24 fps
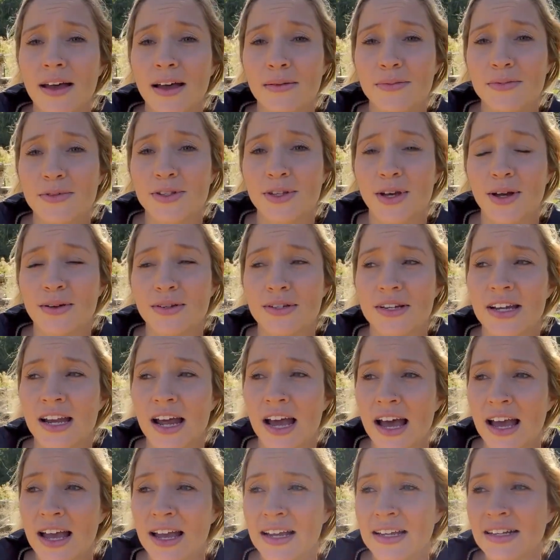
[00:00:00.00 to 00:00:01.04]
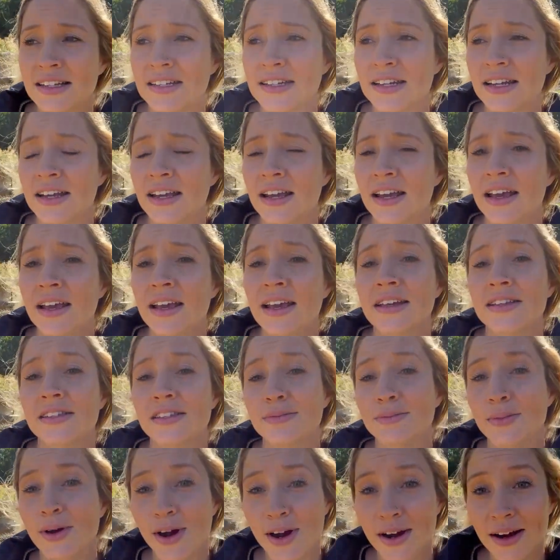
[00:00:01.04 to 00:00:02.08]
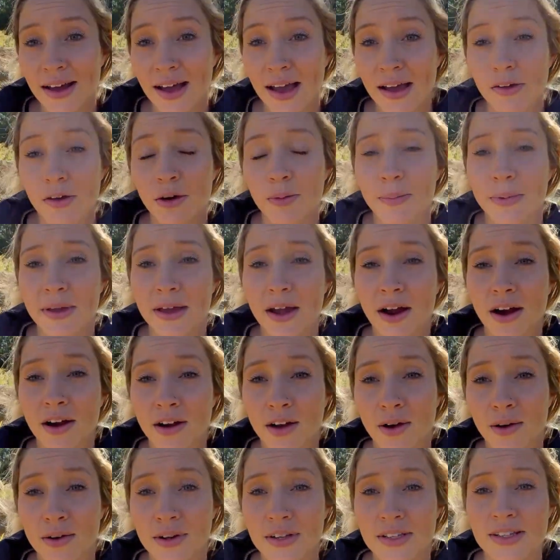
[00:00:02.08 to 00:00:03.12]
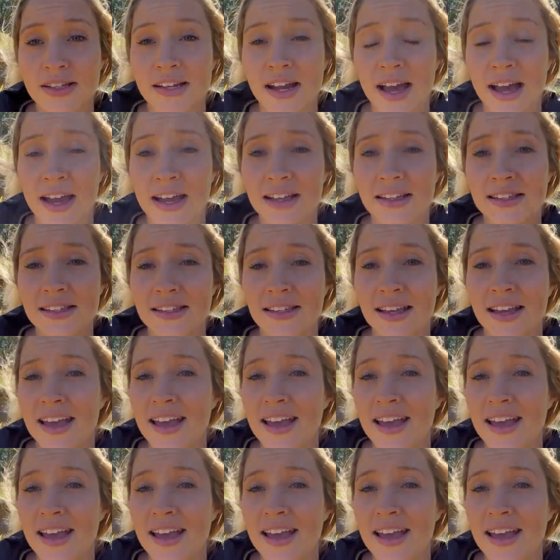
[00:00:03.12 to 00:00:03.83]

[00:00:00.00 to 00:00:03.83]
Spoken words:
So tomorrow night will be our coldest nights,